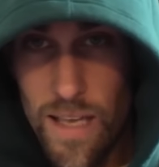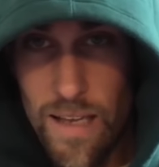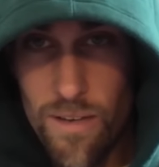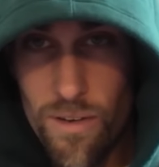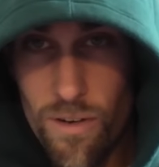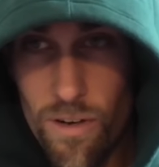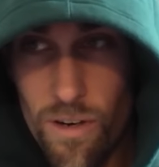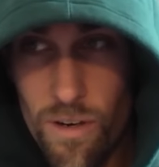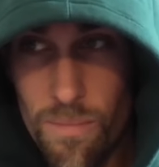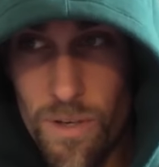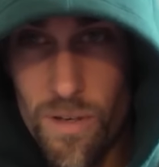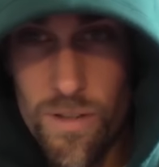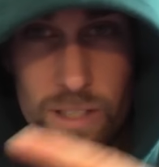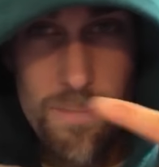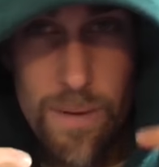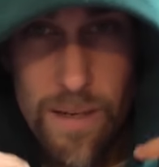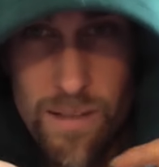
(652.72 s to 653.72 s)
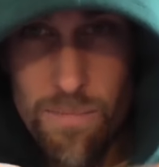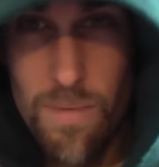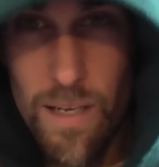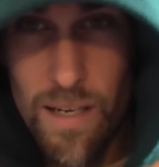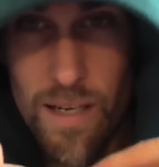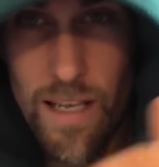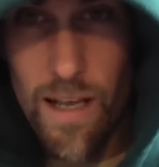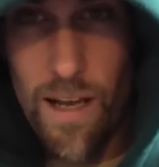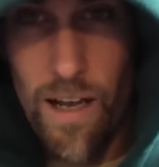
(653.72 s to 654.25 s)
that in your home? You expect me
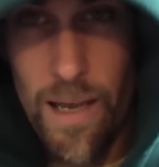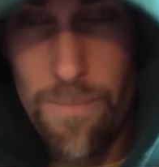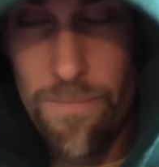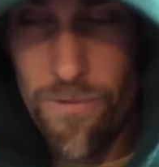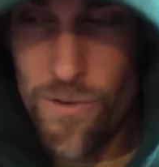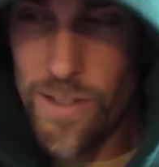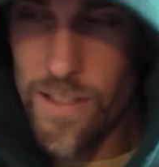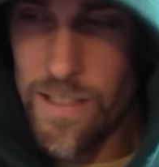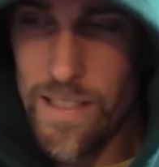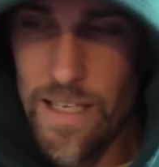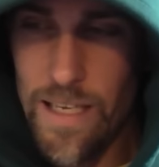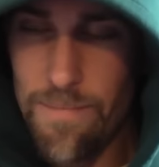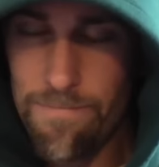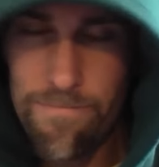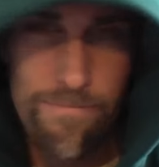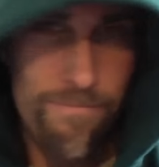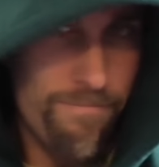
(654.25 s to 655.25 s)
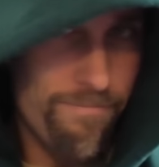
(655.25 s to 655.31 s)
to get hyped for this team?